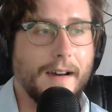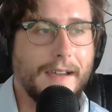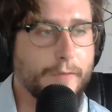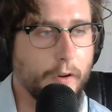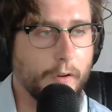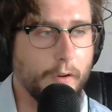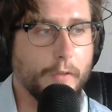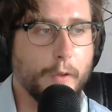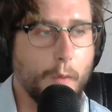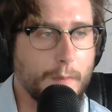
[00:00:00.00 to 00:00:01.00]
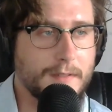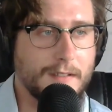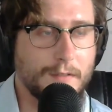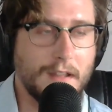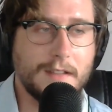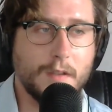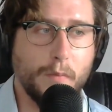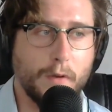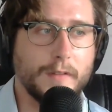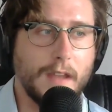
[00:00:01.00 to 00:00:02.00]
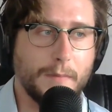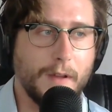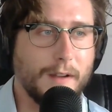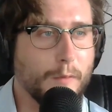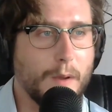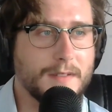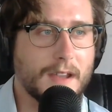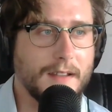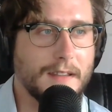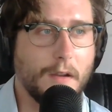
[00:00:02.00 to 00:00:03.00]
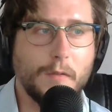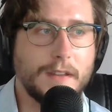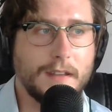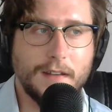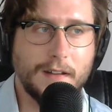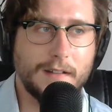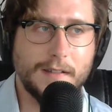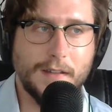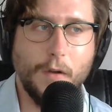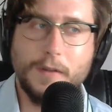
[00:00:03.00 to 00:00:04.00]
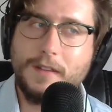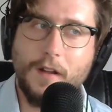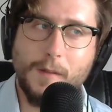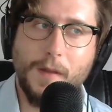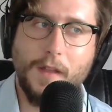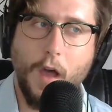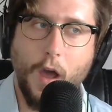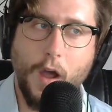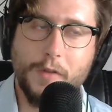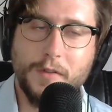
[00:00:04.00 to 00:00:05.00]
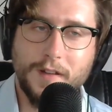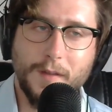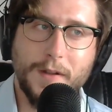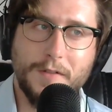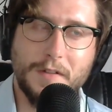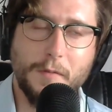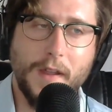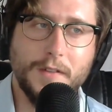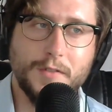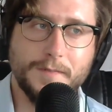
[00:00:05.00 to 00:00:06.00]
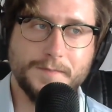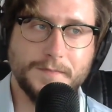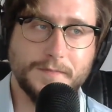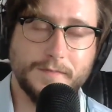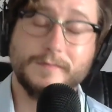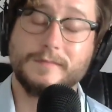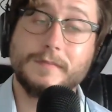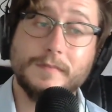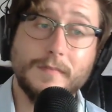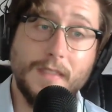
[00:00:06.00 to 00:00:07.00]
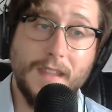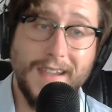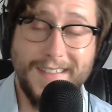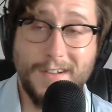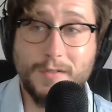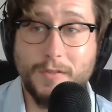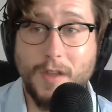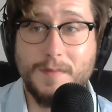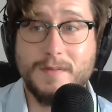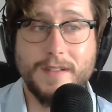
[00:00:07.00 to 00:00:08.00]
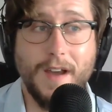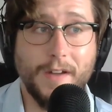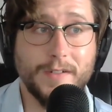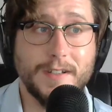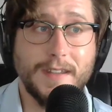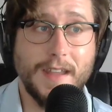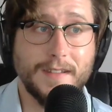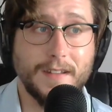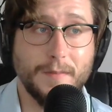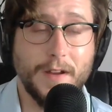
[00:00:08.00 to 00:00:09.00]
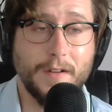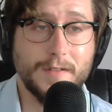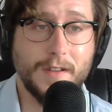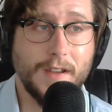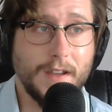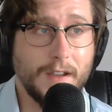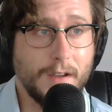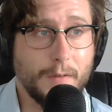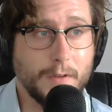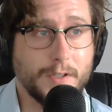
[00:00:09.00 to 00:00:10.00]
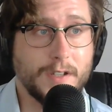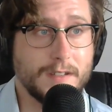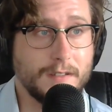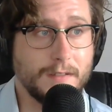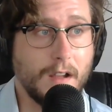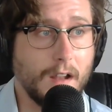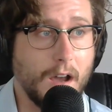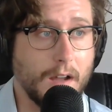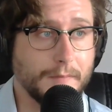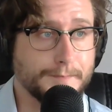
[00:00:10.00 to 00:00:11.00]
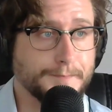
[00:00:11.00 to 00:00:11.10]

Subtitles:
However, on their website, so that's the prototype. But on their website, they only talk about 100 kilometers in range, and also a top speed of 110 kilometers, which is not a lot.